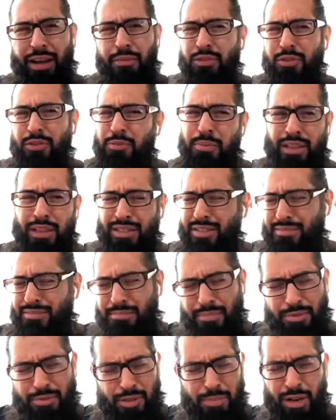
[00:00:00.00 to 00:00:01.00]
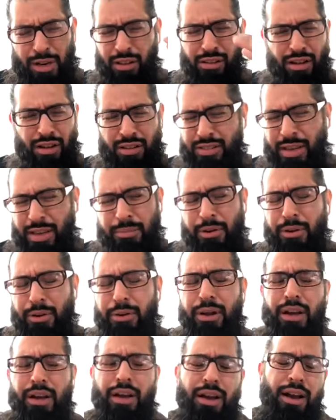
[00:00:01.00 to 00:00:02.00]
was it's been a long time ago,
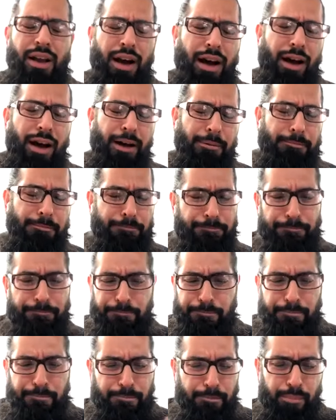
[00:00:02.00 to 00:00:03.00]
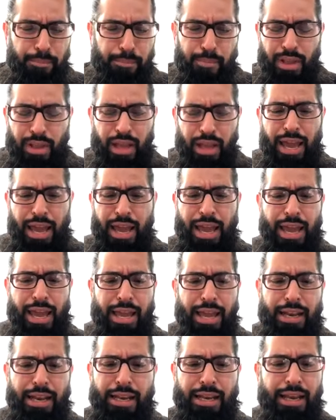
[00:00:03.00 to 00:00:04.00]
um,
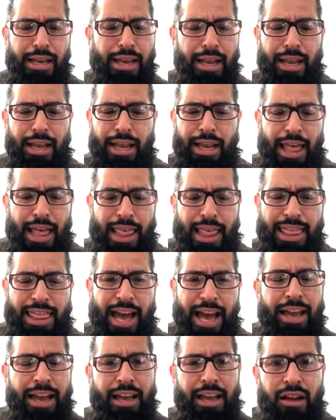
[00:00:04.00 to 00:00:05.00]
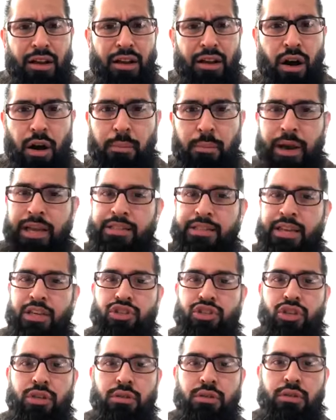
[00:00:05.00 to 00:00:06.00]
and that caught my
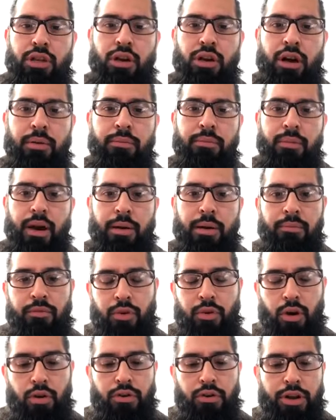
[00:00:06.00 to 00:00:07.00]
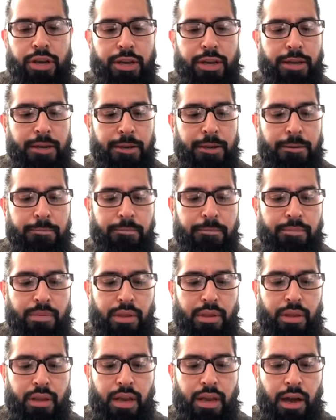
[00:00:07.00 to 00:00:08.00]
attention. You know, I'm I'm very
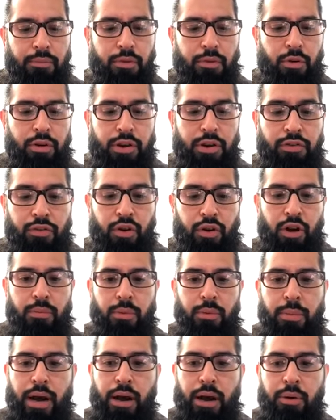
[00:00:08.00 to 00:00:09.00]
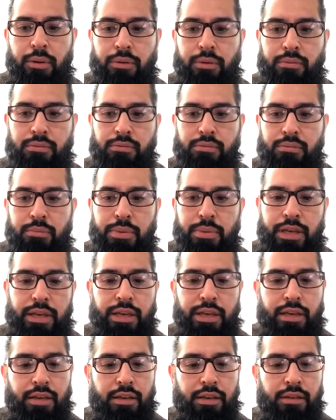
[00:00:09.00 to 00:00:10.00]
I'm very firm about
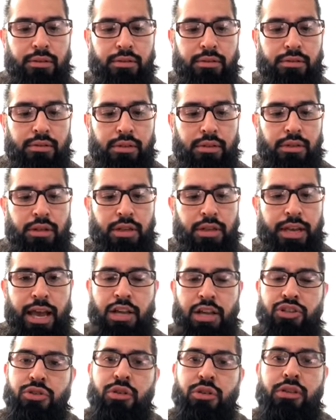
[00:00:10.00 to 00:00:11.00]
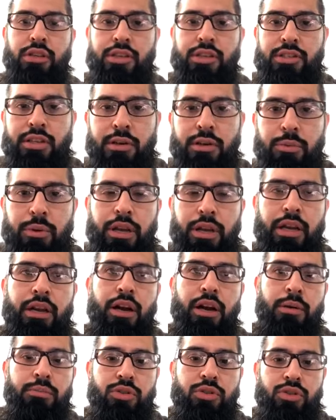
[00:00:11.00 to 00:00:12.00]
being nationalistic when it
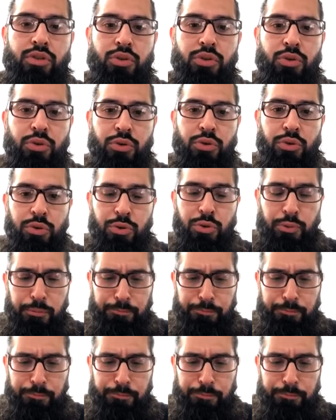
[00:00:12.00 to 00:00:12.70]
comes to